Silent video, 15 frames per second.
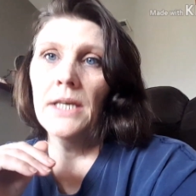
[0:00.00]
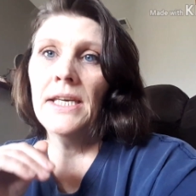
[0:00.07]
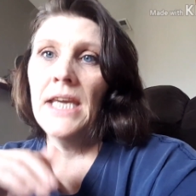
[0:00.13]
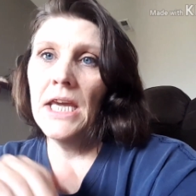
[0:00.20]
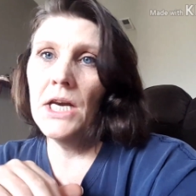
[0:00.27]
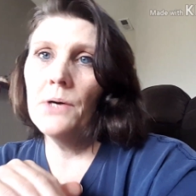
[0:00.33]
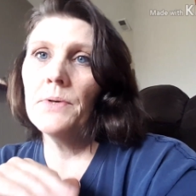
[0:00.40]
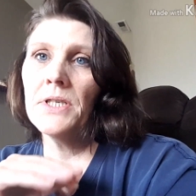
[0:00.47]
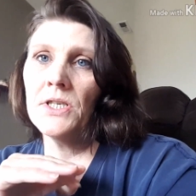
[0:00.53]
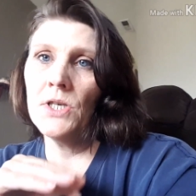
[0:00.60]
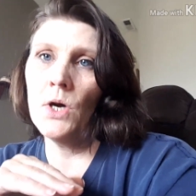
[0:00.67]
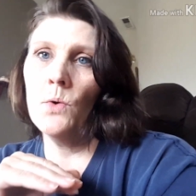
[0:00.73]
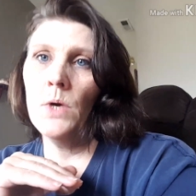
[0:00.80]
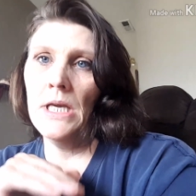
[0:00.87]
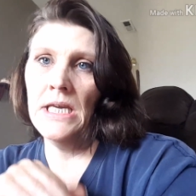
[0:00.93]
Keto is
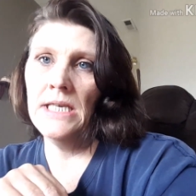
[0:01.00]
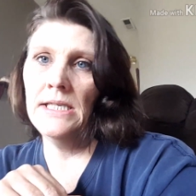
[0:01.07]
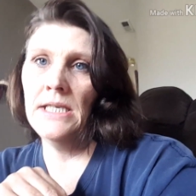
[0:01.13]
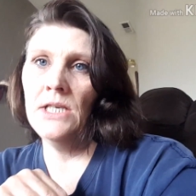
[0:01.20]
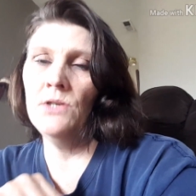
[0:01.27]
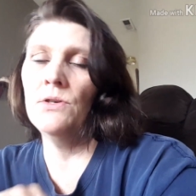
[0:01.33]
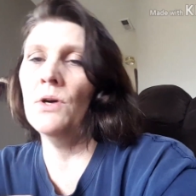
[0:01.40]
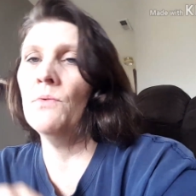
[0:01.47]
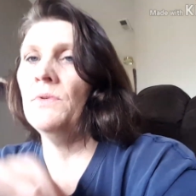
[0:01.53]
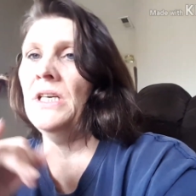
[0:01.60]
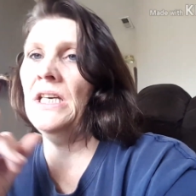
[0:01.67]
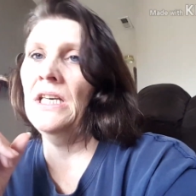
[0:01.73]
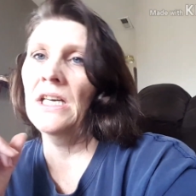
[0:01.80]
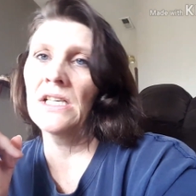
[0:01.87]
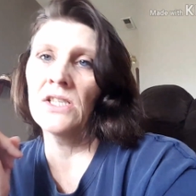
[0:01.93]
so easy. You don't
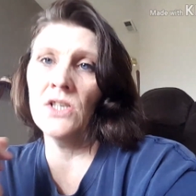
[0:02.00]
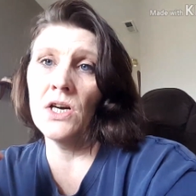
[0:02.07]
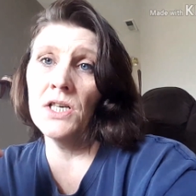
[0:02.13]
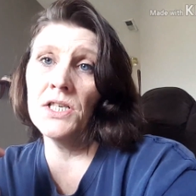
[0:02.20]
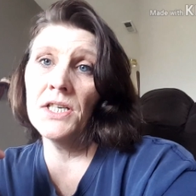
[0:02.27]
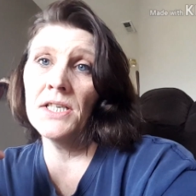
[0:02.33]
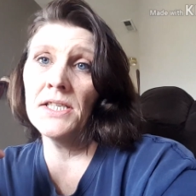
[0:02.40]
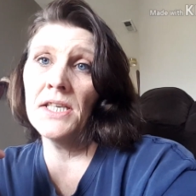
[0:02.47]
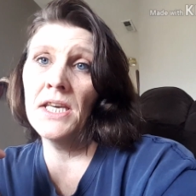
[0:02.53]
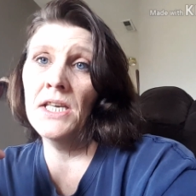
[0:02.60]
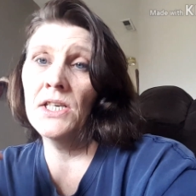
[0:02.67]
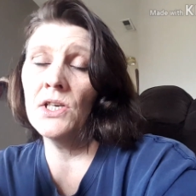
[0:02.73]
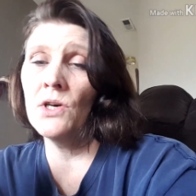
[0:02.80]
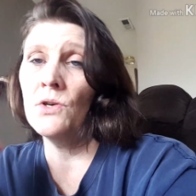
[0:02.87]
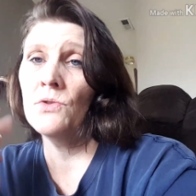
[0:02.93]
need exogenous
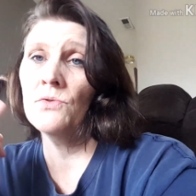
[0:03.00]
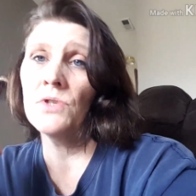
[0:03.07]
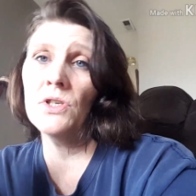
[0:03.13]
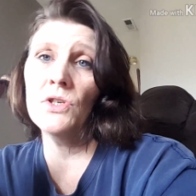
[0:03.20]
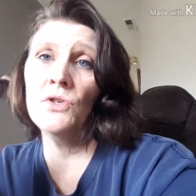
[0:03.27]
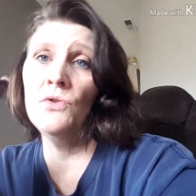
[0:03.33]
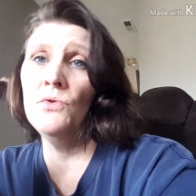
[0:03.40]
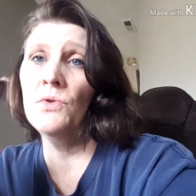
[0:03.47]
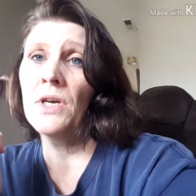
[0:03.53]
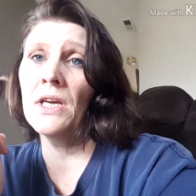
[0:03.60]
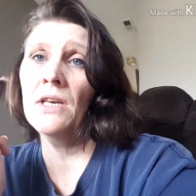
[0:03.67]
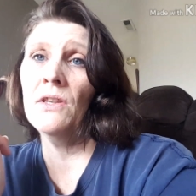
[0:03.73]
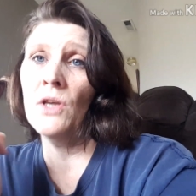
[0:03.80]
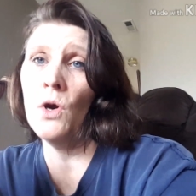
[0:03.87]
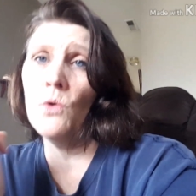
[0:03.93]
ketones. You
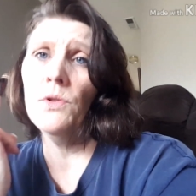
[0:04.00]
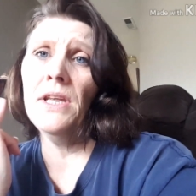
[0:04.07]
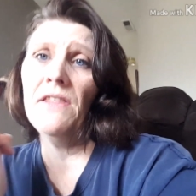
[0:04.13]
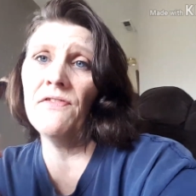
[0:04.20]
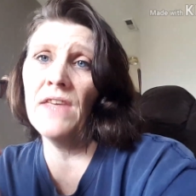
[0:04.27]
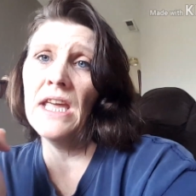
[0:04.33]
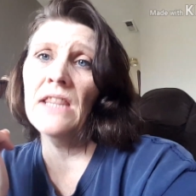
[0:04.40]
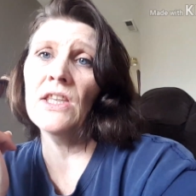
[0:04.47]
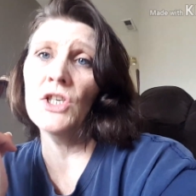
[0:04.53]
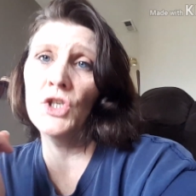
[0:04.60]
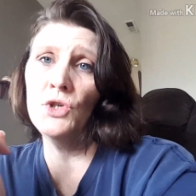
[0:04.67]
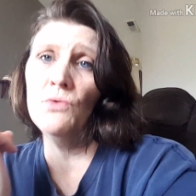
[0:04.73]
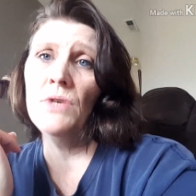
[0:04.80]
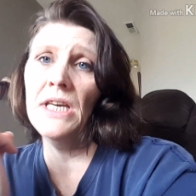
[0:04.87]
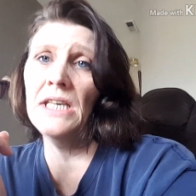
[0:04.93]
can the only thing
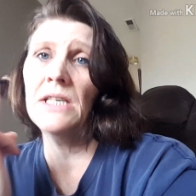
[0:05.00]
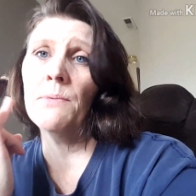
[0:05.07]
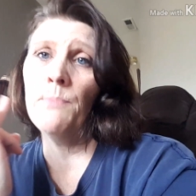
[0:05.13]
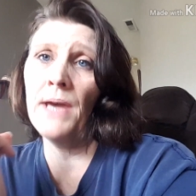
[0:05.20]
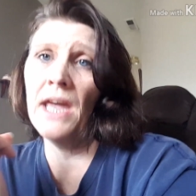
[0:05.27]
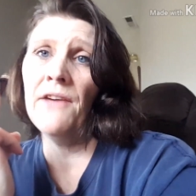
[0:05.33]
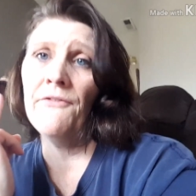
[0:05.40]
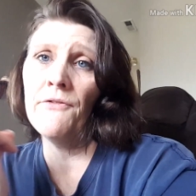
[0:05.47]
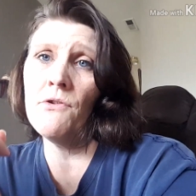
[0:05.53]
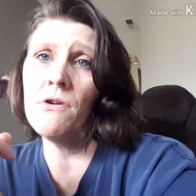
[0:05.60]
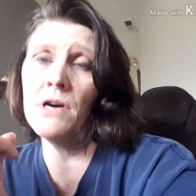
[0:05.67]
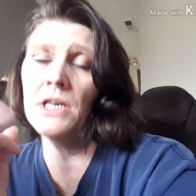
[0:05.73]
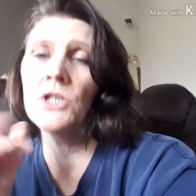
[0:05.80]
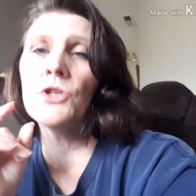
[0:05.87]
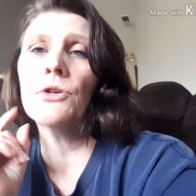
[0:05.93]
that you need to pay
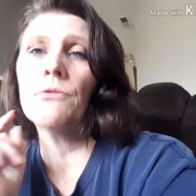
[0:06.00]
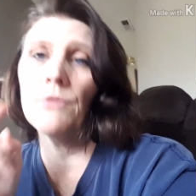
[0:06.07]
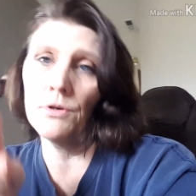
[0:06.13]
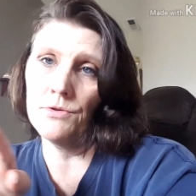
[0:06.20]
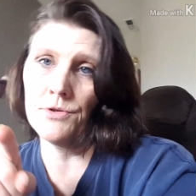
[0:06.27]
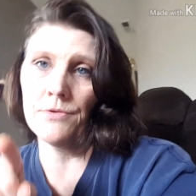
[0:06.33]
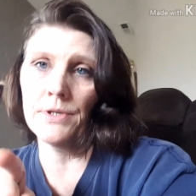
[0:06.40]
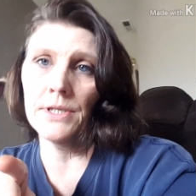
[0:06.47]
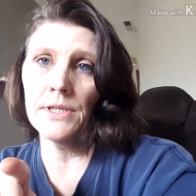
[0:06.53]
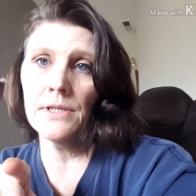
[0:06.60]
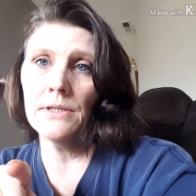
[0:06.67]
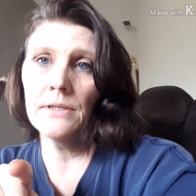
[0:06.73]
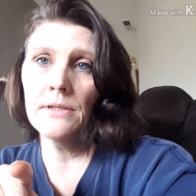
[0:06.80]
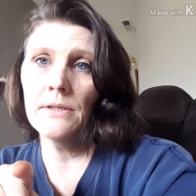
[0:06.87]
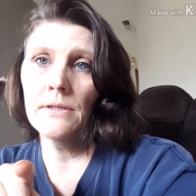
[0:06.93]
for is your groceries.